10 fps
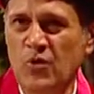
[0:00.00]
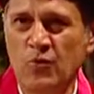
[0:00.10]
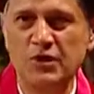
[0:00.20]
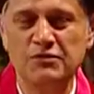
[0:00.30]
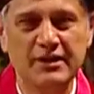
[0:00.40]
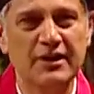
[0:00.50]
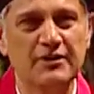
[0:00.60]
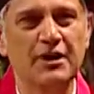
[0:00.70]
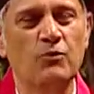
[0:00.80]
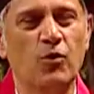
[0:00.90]
We
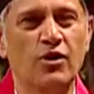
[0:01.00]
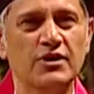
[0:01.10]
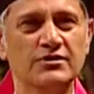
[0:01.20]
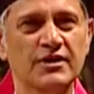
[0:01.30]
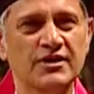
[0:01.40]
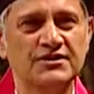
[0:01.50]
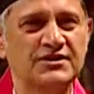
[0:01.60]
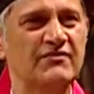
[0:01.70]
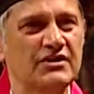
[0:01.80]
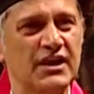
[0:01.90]
literally worked
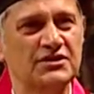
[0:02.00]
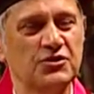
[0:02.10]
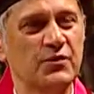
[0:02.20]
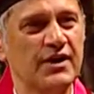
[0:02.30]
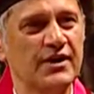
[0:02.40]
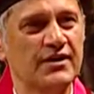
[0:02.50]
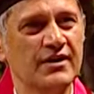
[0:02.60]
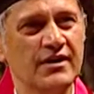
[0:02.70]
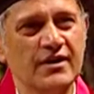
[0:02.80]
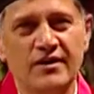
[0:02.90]
seven days a week
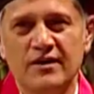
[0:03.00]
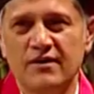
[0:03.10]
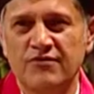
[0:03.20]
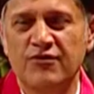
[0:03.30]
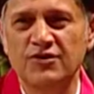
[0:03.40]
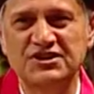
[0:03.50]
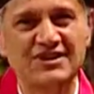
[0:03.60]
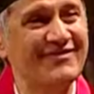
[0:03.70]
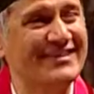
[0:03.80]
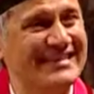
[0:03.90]
for
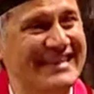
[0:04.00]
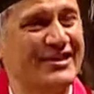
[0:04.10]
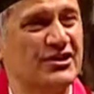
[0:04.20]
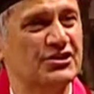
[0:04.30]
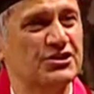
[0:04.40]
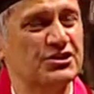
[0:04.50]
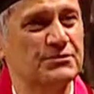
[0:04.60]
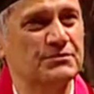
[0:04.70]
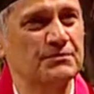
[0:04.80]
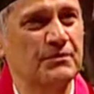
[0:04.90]
seven years.
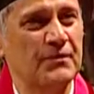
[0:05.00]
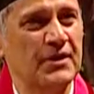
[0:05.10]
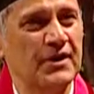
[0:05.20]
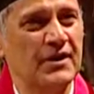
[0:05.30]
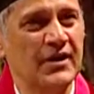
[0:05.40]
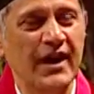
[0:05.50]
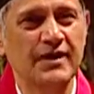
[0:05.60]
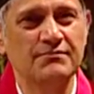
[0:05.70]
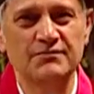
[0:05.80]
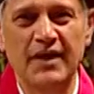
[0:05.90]

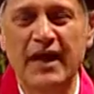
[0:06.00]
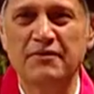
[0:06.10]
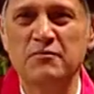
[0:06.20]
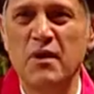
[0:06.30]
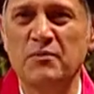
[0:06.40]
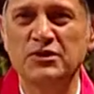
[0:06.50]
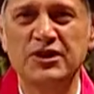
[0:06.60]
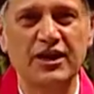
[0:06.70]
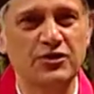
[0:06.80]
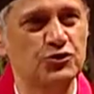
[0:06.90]
And I remember
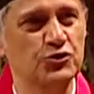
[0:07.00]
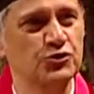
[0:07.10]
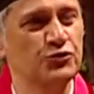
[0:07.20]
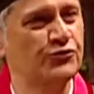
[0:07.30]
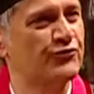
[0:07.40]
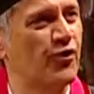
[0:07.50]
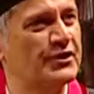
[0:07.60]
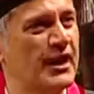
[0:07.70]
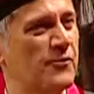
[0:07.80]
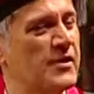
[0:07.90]
taking two
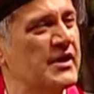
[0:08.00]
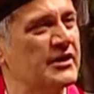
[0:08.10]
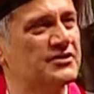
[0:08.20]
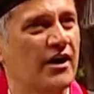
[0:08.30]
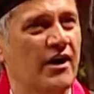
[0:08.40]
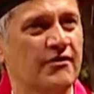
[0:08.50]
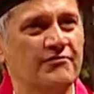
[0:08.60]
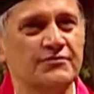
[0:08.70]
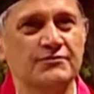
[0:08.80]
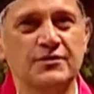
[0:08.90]
four-day weekends off
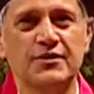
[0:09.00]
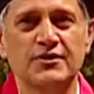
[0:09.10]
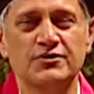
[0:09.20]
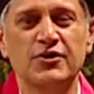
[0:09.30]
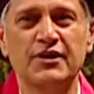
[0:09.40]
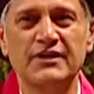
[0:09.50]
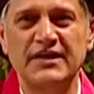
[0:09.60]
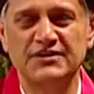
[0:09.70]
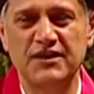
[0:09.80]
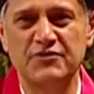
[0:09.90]
during
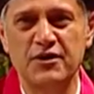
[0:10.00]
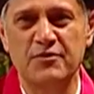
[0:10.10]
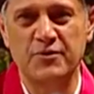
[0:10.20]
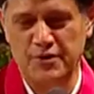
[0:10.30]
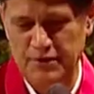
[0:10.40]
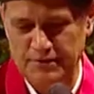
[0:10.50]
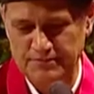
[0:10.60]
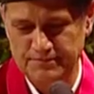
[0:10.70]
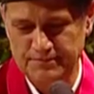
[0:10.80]
that seven year period.